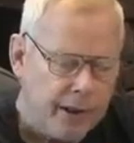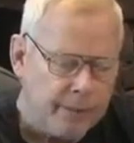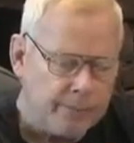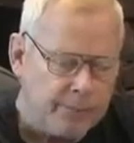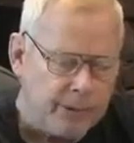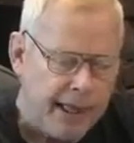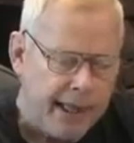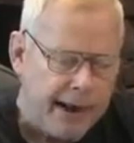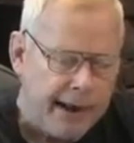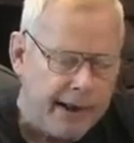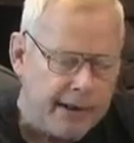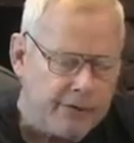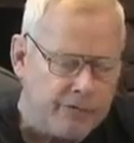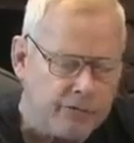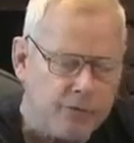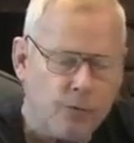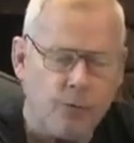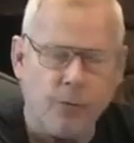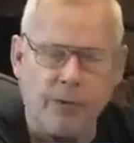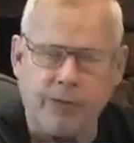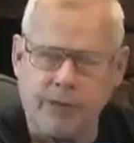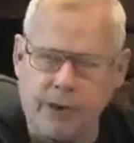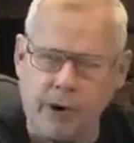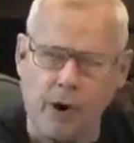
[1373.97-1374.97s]
planets
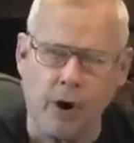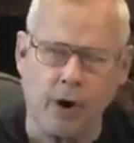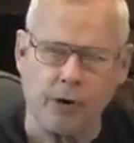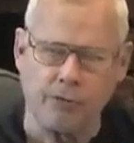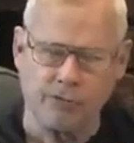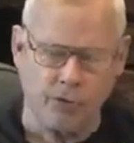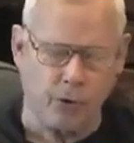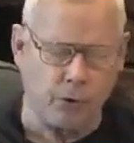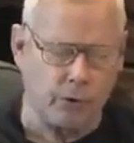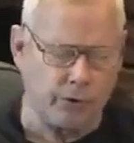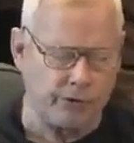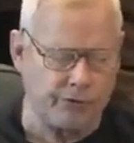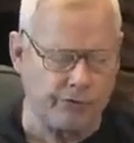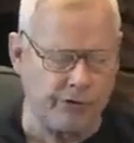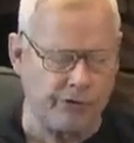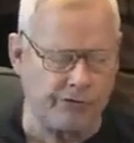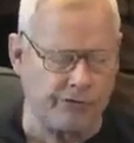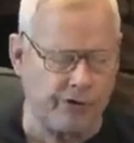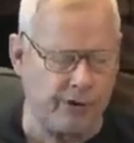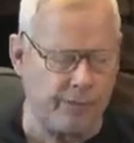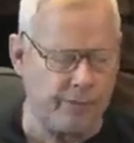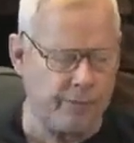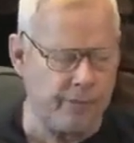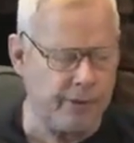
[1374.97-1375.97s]
within our solar
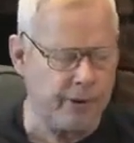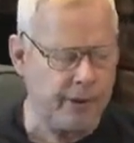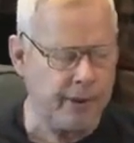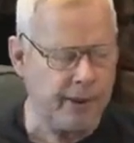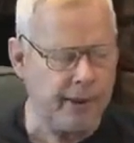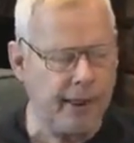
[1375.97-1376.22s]
system,